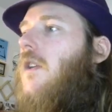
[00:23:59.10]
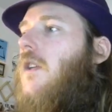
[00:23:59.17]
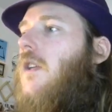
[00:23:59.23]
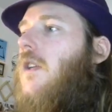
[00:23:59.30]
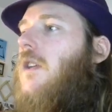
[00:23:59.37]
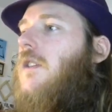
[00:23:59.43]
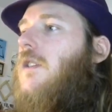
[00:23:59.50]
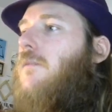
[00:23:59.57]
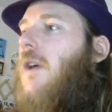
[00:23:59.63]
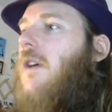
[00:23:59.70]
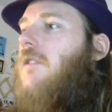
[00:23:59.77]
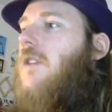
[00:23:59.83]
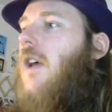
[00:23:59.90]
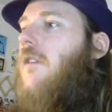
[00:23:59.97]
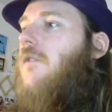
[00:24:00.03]
he's
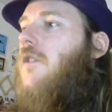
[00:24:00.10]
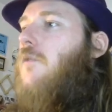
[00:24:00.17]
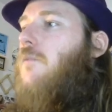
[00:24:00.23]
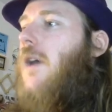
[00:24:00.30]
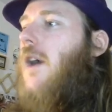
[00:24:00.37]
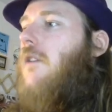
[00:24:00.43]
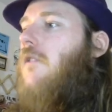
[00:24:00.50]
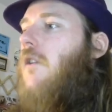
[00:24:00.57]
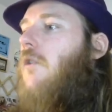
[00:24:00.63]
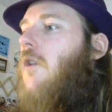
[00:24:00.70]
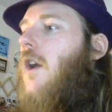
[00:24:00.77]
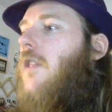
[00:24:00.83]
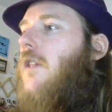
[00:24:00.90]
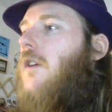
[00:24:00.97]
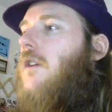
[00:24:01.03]
about to have no back row
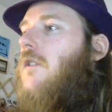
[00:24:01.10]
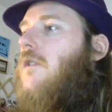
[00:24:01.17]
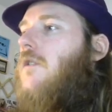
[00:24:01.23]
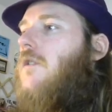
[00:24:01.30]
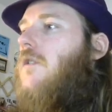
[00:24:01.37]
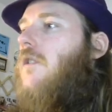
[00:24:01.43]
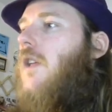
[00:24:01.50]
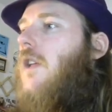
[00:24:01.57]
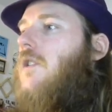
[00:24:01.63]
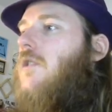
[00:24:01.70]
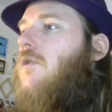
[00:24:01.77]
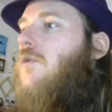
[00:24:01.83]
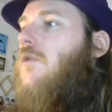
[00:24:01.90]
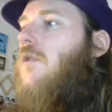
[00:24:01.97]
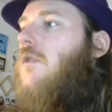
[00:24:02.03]
either, so that's
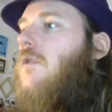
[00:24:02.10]
cool.